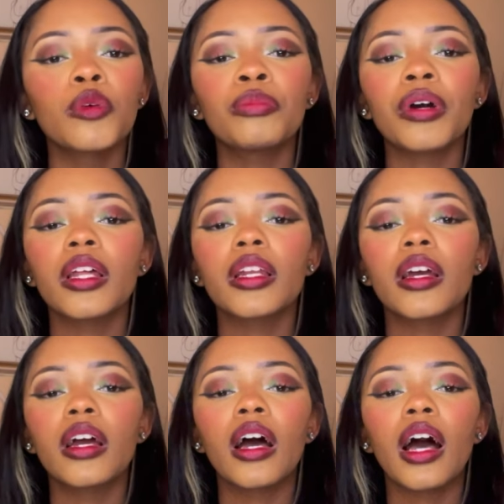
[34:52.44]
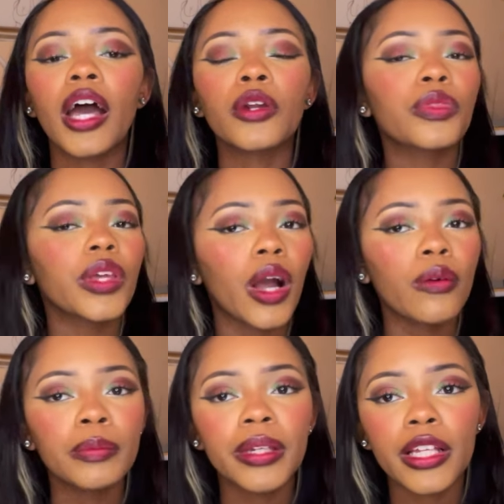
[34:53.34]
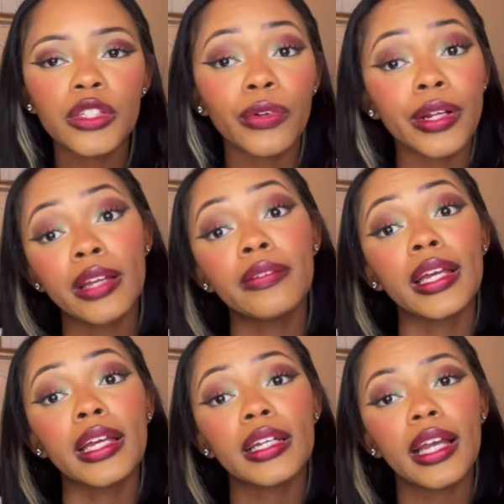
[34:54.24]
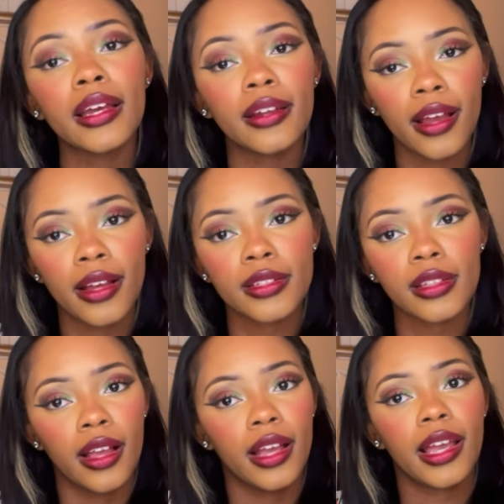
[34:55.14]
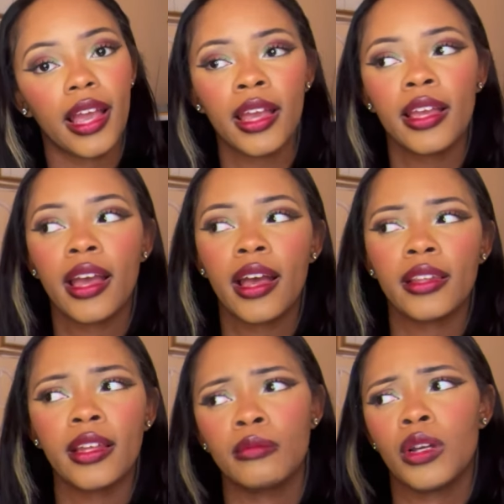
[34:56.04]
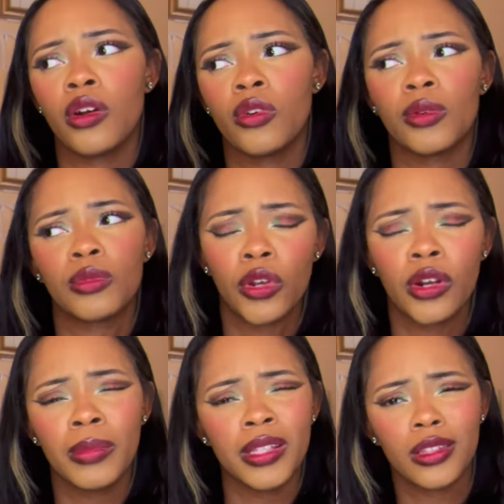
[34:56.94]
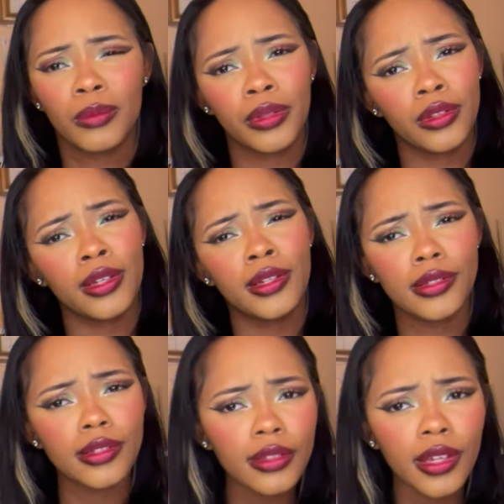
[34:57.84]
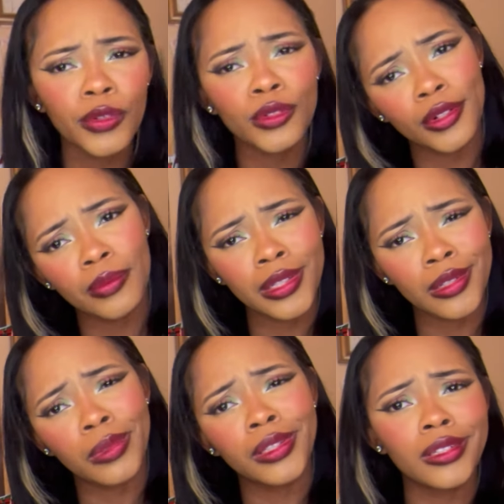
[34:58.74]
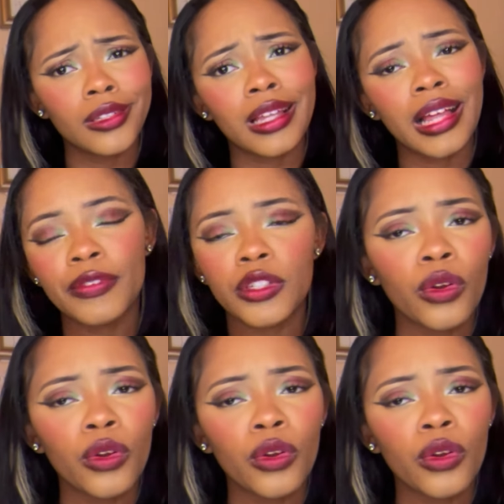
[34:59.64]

but I don't think I would be as forgiving and as like, yeah, let him go. Don't turn him into the police. If you turn him into the police, his life is